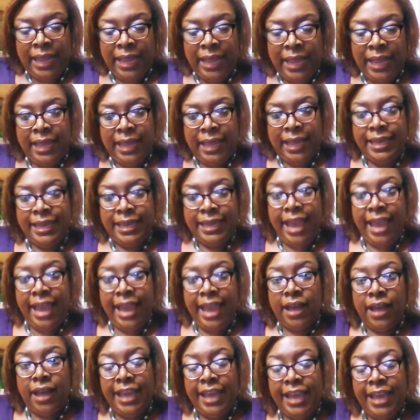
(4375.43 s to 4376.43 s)
yeah,
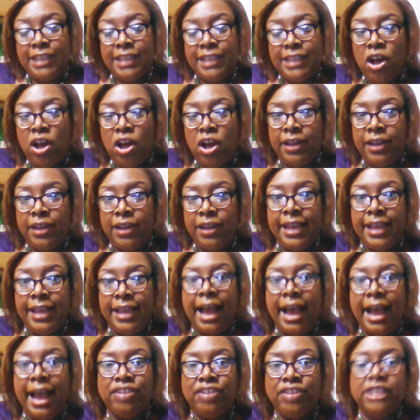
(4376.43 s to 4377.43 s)
he's on. I
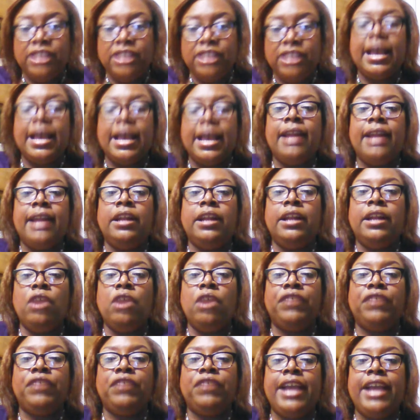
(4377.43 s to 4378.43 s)
just got a
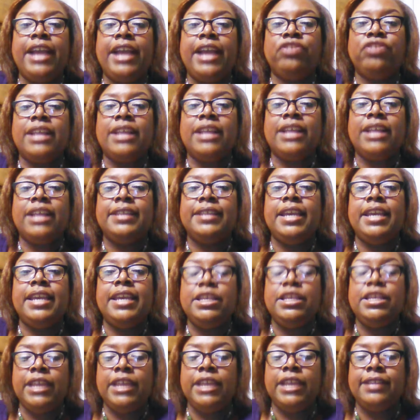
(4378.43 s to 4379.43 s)
notification. I
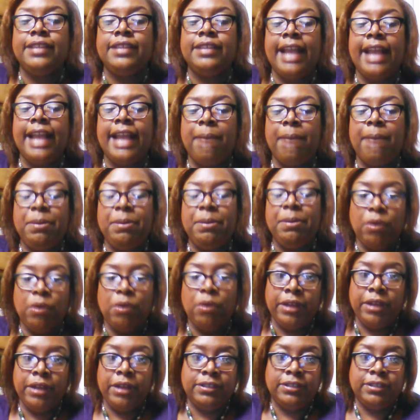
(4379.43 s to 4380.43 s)
see they got people on his
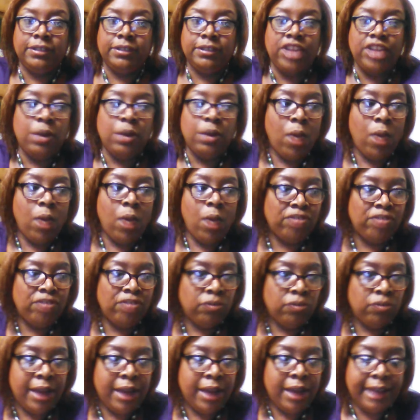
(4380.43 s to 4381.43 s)
channel watching right
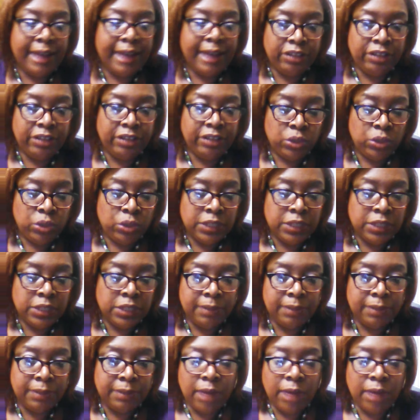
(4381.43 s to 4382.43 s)
now. He's doing something
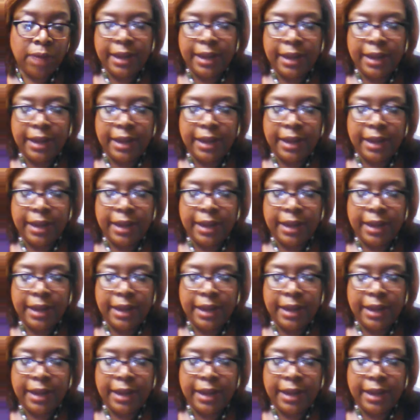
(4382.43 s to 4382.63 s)
right now.